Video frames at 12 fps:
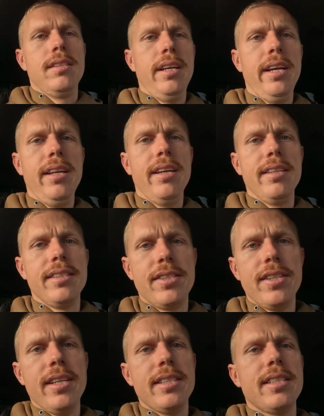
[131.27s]
It is
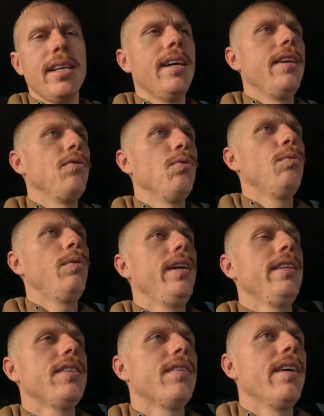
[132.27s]
just a
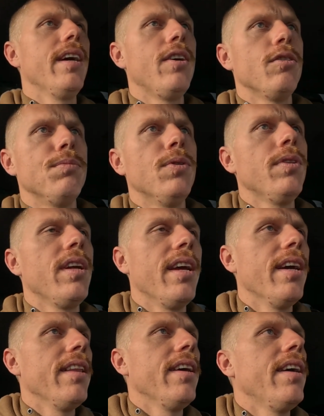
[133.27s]
wintry old morning
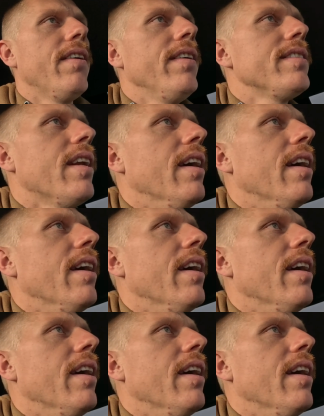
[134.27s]
out there, isn't